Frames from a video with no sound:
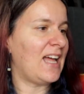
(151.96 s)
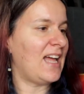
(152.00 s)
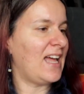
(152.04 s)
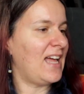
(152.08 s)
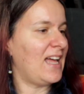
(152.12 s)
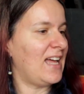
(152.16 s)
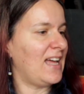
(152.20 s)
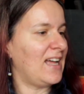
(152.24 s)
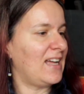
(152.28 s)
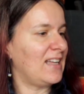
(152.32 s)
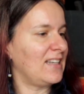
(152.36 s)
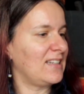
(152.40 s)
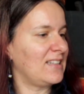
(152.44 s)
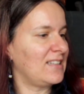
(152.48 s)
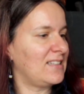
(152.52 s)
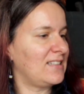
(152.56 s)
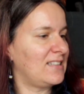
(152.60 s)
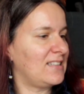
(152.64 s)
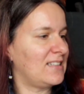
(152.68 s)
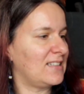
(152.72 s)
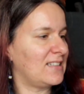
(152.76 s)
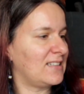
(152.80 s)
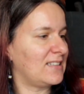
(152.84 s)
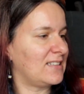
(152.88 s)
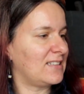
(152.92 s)
and
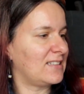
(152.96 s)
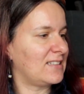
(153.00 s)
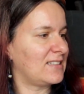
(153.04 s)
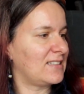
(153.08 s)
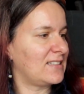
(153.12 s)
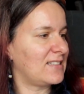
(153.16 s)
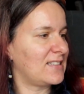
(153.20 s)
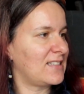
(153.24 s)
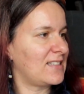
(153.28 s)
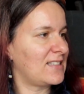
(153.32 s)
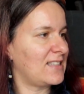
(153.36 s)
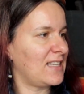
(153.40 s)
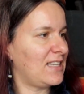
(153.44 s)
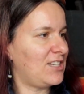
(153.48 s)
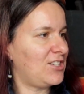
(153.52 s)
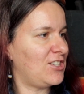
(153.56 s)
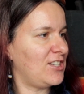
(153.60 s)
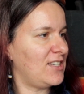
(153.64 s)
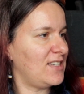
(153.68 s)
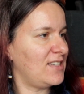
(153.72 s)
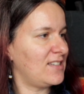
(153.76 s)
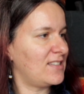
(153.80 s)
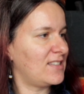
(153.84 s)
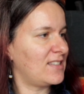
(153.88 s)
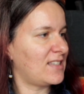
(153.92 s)
the
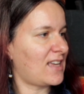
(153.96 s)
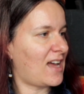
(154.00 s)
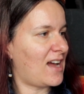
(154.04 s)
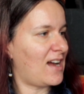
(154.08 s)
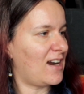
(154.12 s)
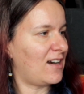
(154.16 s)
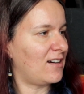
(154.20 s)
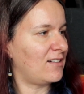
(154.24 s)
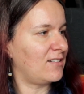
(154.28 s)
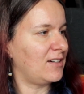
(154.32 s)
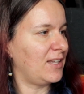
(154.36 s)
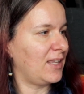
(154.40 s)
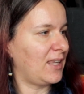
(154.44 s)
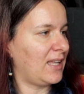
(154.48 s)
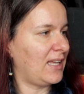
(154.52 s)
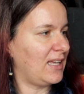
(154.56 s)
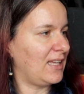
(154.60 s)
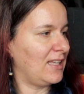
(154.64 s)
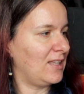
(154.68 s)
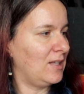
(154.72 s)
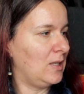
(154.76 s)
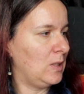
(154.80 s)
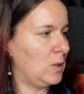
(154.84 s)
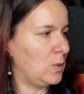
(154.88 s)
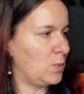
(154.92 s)
stitches are
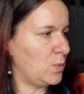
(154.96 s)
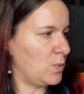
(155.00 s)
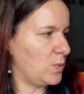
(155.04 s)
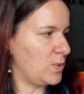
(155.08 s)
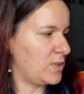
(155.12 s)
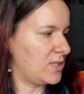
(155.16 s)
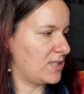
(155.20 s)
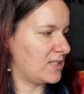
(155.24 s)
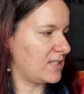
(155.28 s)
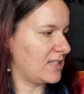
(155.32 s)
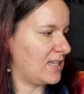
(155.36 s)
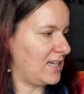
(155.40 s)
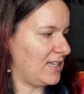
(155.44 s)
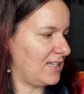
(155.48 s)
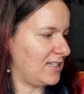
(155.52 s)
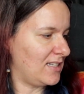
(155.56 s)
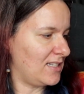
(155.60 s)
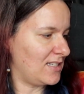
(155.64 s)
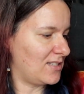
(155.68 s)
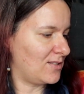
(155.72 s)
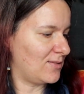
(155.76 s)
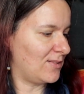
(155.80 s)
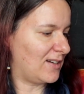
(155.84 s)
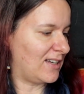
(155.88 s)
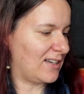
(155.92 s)
really loose in
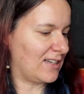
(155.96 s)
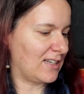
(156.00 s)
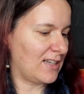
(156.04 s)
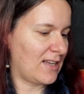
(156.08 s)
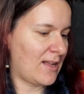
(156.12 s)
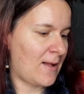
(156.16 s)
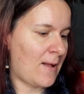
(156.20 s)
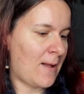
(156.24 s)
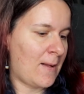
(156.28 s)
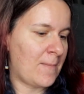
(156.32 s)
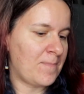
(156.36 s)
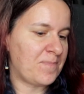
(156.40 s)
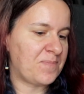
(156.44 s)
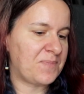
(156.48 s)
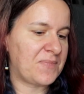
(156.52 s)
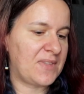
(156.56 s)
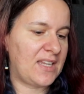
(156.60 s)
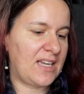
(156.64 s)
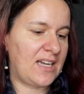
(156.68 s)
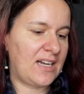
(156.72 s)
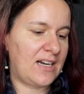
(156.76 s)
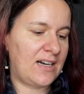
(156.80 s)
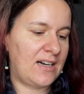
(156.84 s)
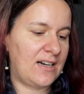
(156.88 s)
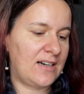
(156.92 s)
this one.
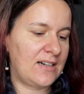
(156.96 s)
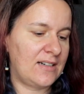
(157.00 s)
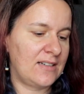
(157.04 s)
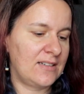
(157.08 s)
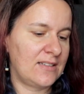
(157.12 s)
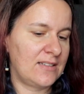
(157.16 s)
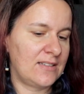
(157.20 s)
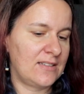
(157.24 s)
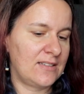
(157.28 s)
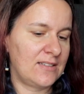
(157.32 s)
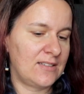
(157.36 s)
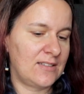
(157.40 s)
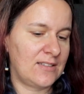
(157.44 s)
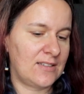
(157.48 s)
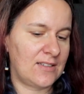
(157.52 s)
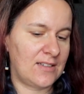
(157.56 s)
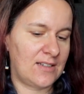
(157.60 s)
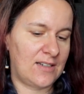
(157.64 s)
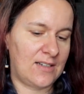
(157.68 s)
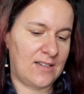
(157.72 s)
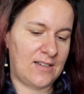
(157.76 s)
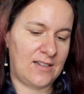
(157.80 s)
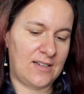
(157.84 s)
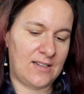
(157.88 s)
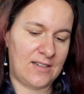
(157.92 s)
They are
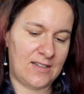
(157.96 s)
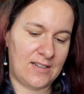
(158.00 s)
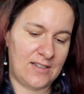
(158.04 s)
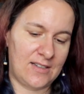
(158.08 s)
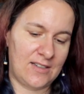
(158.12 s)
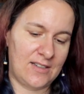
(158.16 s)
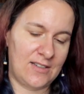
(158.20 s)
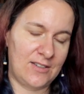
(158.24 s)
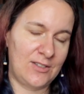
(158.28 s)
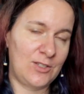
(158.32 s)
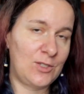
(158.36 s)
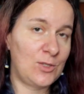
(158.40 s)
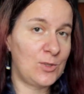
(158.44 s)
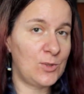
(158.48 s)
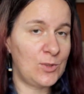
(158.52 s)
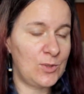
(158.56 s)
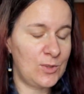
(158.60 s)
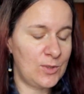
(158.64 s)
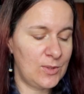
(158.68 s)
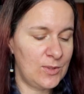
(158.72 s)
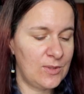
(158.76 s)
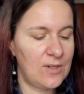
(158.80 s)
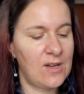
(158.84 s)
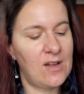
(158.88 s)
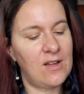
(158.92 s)

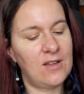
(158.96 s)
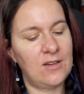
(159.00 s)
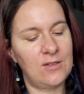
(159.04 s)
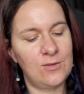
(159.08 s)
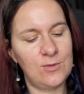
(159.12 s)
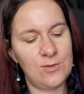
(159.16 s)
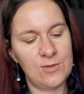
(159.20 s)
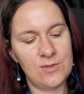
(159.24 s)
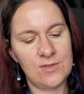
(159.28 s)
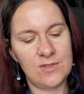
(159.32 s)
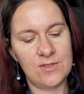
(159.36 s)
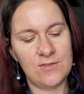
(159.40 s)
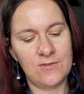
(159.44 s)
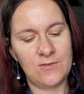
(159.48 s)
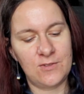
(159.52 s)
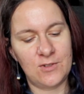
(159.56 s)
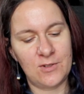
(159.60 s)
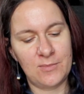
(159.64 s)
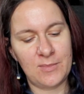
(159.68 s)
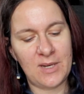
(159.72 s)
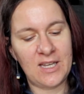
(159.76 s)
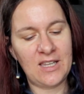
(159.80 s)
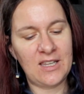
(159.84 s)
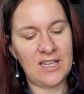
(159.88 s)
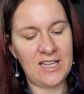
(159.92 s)
too loose for
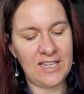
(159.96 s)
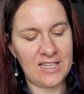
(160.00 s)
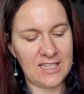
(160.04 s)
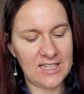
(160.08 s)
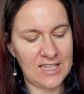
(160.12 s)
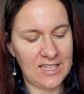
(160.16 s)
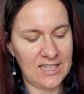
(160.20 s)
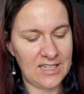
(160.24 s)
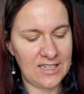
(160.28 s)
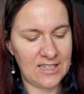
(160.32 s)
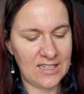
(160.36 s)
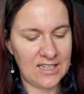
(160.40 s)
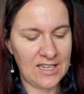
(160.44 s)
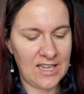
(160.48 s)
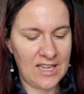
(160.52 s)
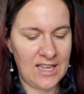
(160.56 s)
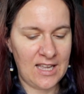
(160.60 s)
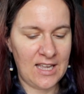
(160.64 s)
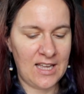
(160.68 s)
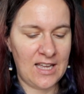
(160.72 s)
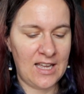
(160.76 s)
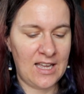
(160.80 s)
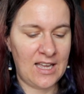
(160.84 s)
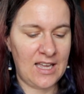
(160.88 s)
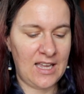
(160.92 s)
my liking.
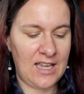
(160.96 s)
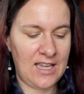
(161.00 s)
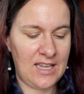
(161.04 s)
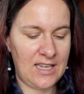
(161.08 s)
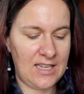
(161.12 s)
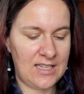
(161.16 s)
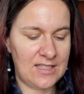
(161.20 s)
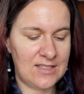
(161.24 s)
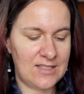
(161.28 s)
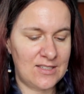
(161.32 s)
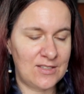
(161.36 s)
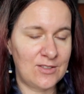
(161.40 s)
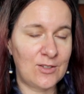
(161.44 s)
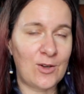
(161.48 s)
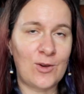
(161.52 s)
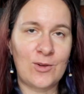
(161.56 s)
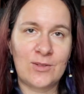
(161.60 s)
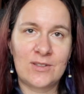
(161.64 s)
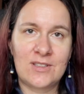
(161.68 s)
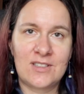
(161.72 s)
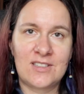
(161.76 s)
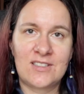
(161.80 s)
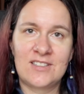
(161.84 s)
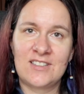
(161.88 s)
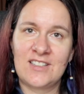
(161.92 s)
It's
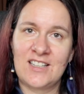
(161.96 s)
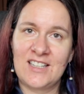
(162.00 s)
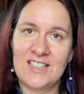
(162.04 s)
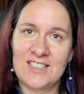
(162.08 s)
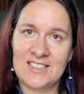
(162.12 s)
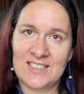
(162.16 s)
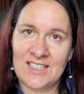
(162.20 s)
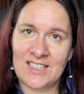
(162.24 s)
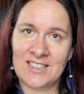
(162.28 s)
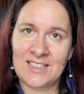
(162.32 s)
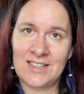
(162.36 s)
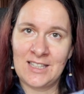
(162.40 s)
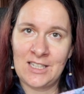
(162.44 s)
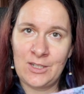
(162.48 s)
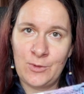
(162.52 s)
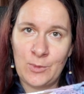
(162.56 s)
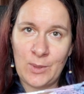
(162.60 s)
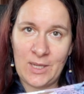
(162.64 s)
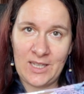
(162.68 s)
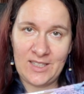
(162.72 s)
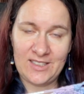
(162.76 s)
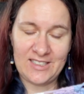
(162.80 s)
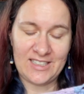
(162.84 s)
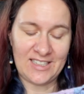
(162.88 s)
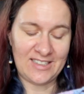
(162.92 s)
not exactly
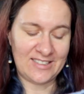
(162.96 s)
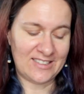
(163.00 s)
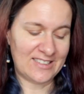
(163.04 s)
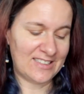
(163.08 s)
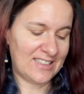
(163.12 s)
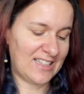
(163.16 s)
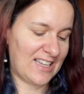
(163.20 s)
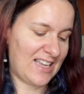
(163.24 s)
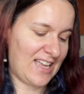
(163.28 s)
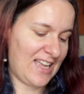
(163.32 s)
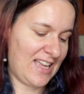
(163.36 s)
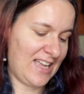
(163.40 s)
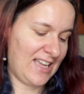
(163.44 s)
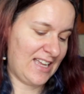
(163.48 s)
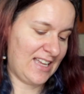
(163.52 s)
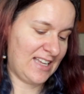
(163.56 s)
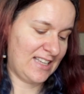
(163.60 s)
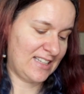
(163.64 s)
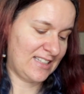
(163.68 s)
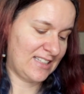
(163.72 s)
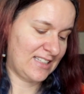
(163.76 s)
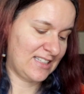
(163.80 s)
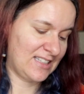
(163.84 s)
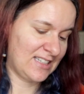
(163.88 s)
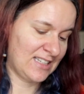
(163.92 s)
well done,
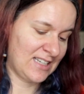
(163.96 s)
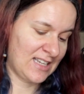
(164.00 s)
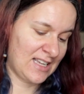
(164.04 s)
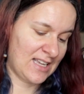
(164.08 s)
and